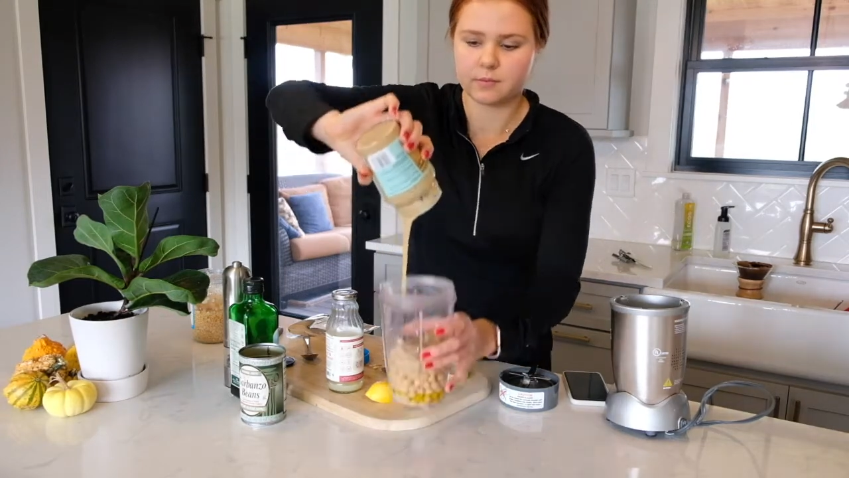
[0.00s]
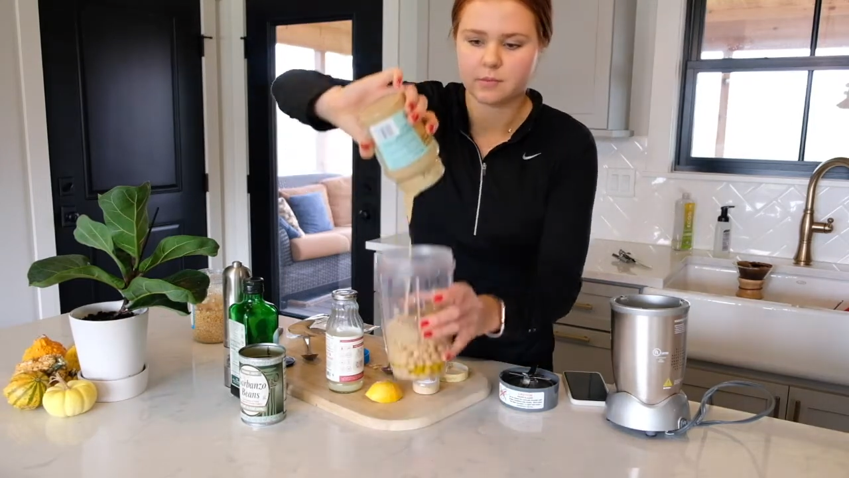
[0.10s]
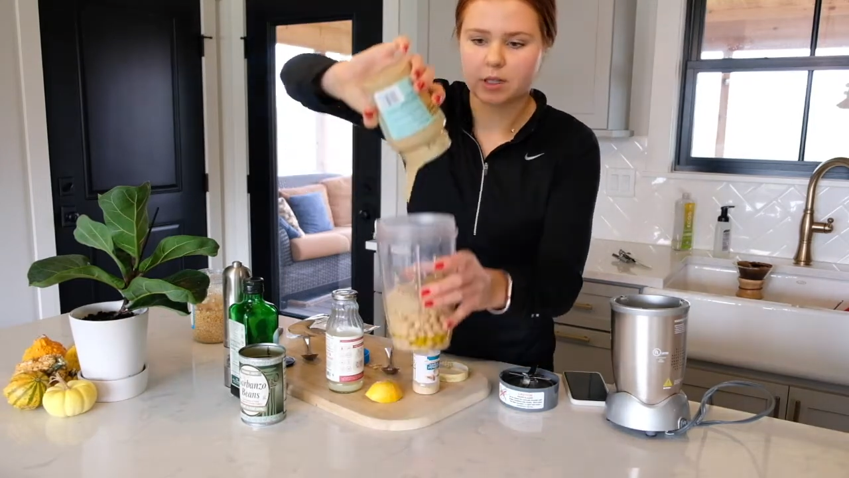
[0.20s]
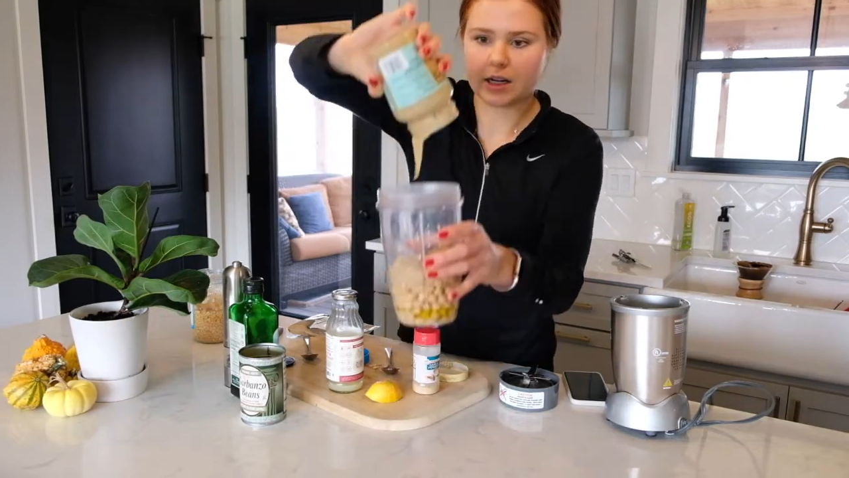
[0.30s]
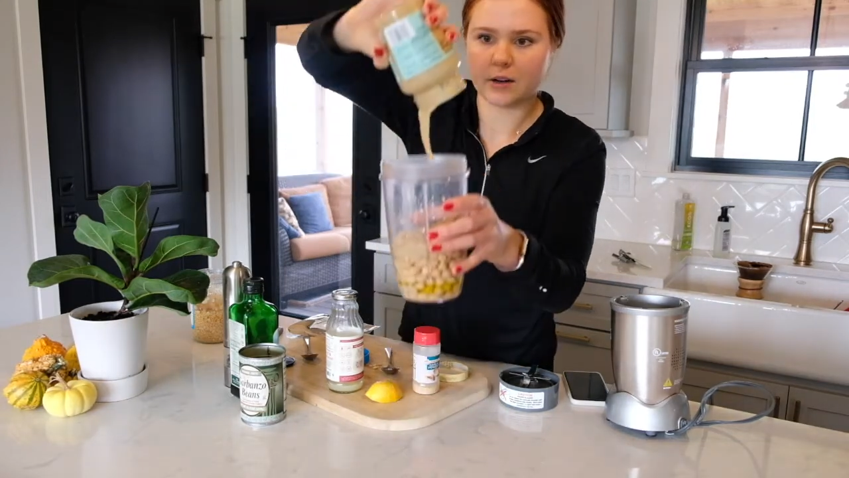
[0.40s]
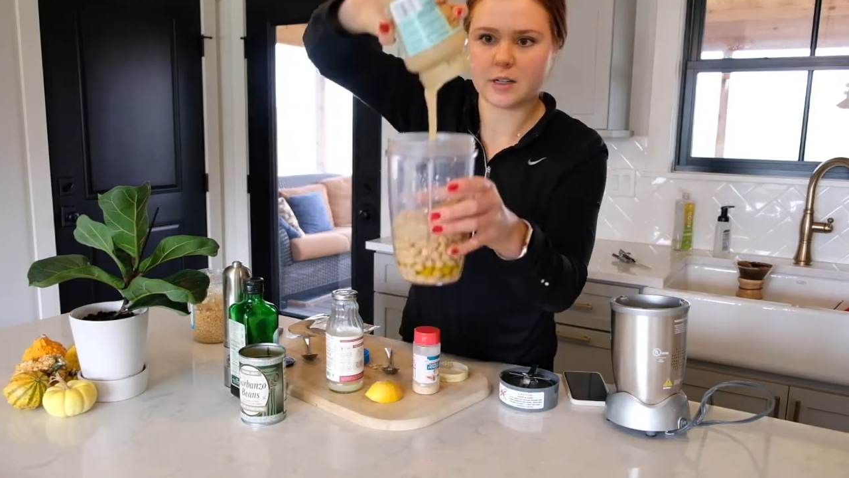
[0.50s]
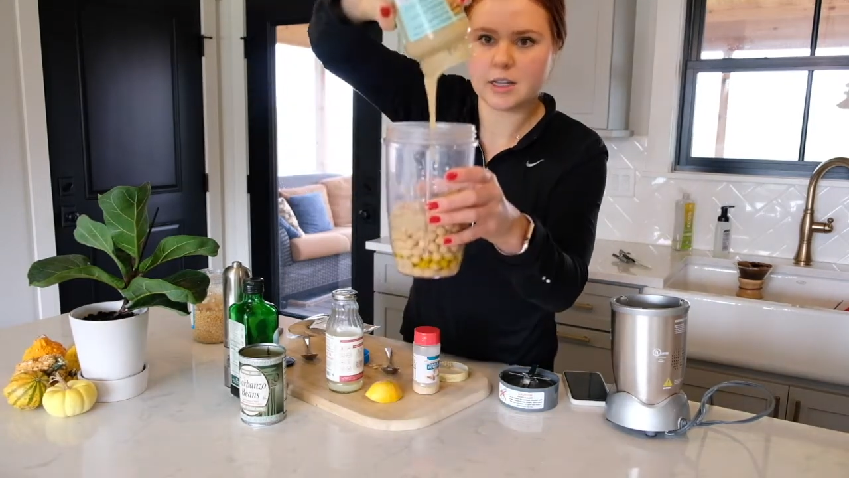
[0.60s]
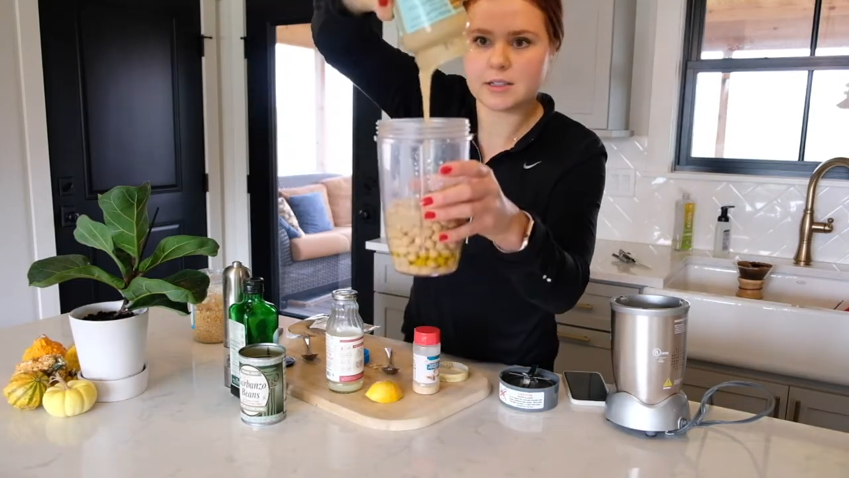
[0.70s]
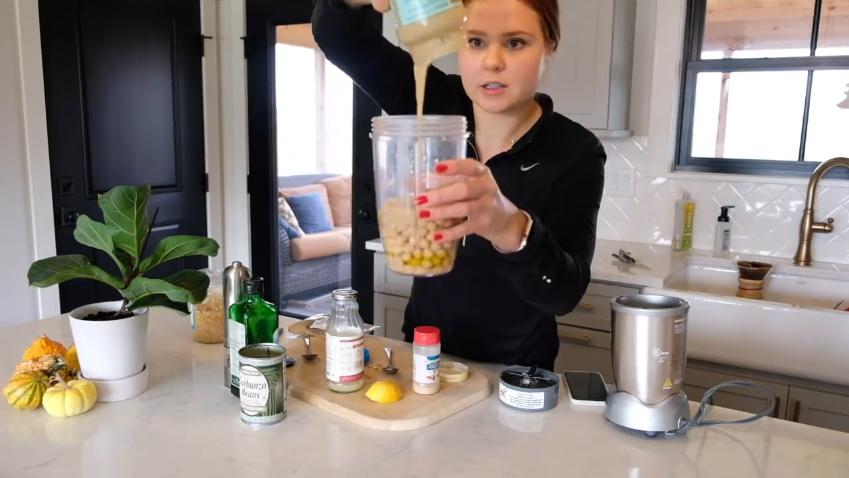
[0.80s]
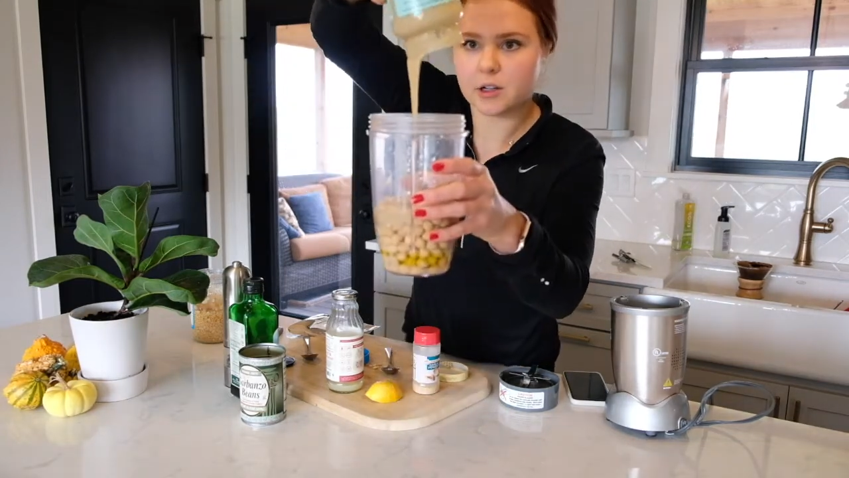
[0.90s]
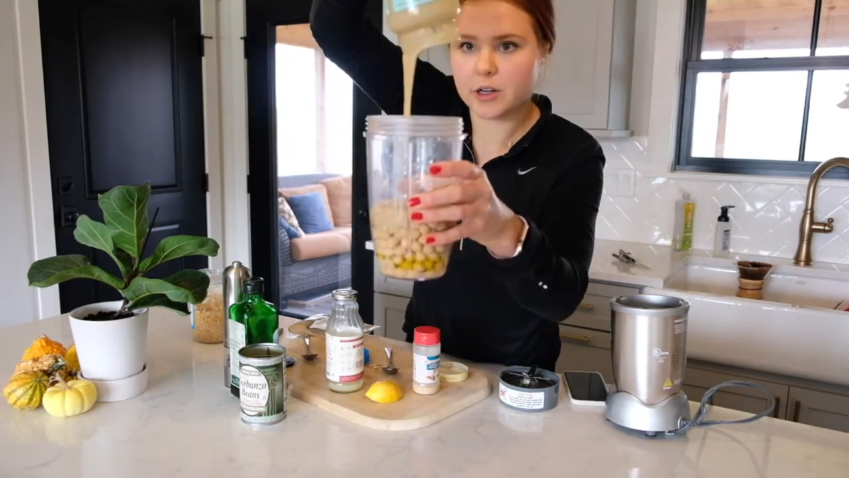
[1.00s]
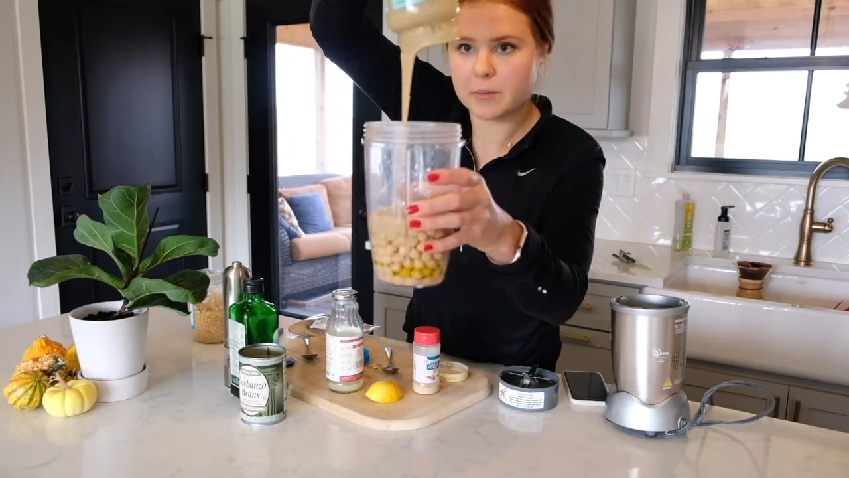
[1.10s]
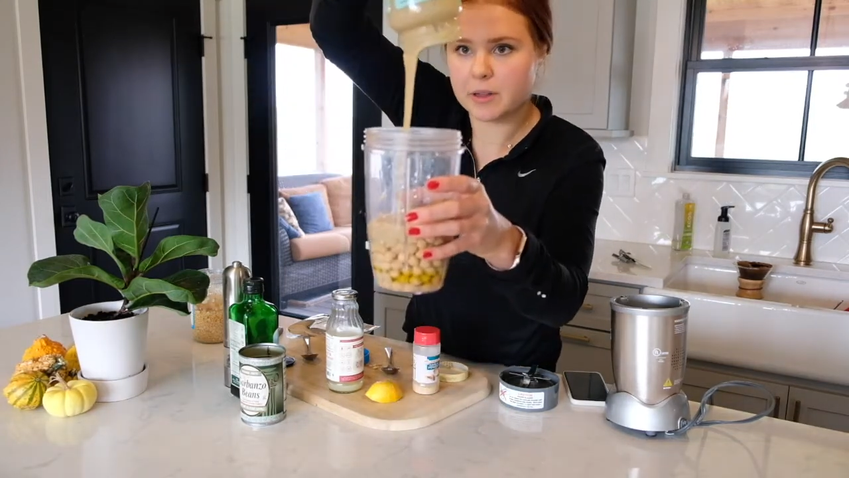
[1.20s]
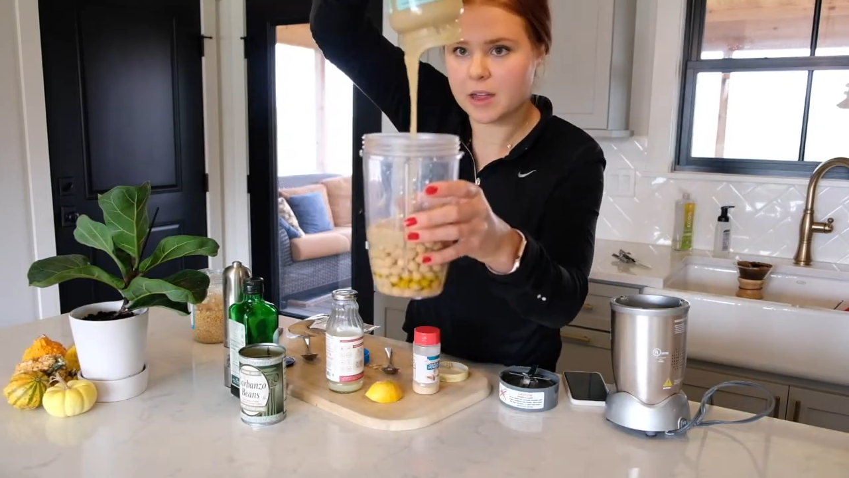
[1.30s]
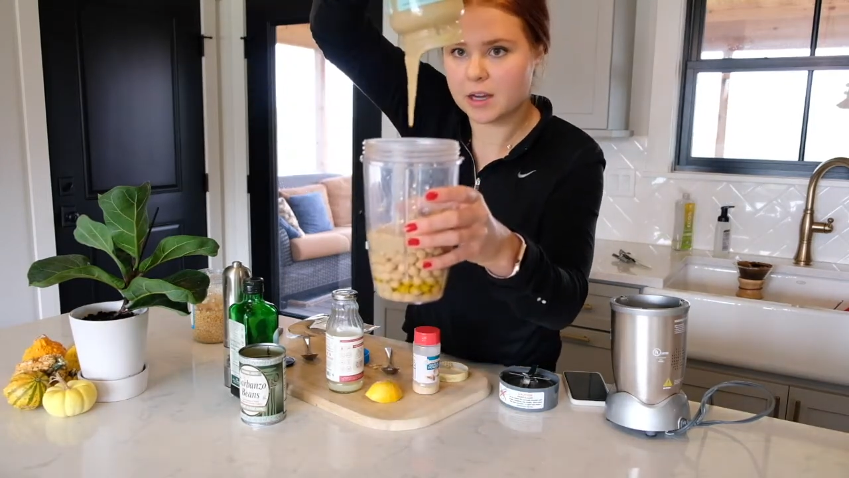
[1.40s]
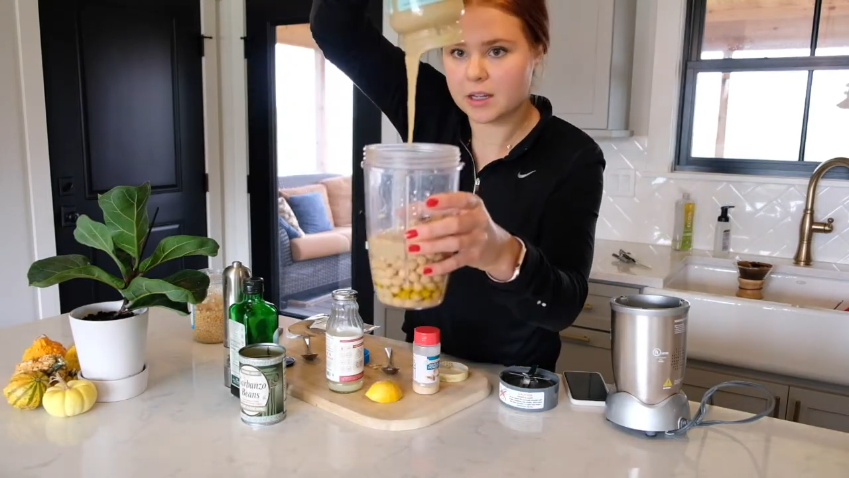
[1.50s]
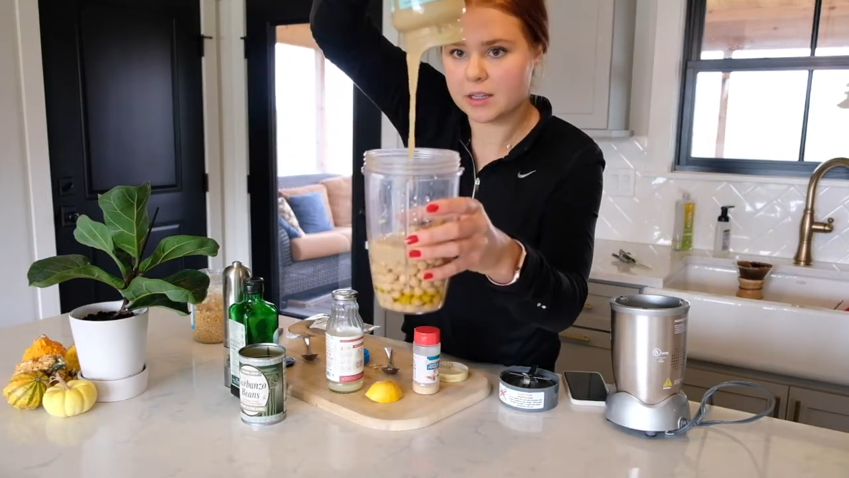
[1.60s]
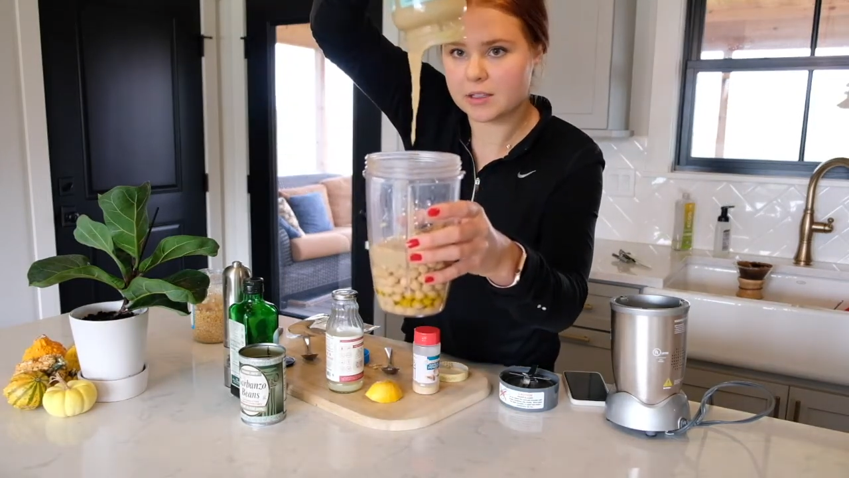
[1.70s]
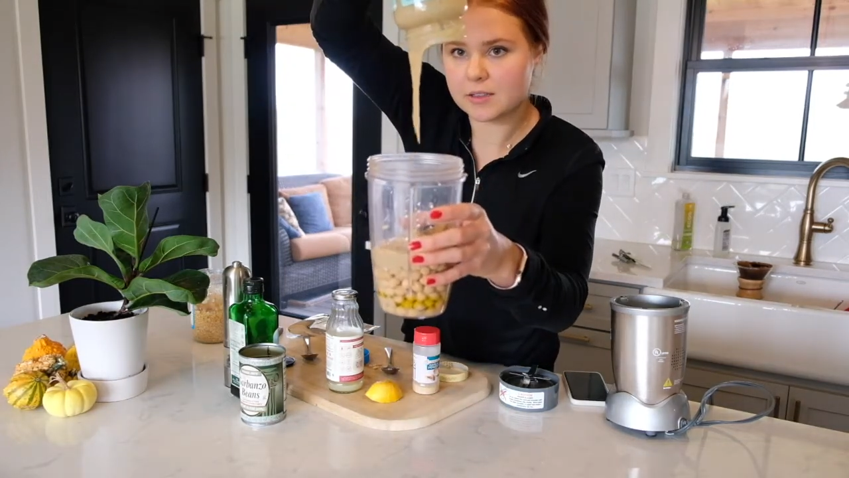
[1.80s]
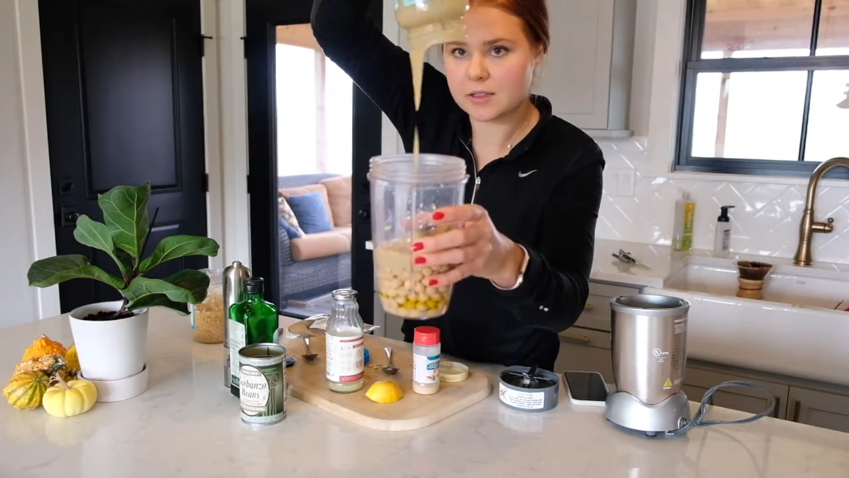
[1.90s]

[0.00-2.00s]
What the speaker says: Look how nice and creamy that is.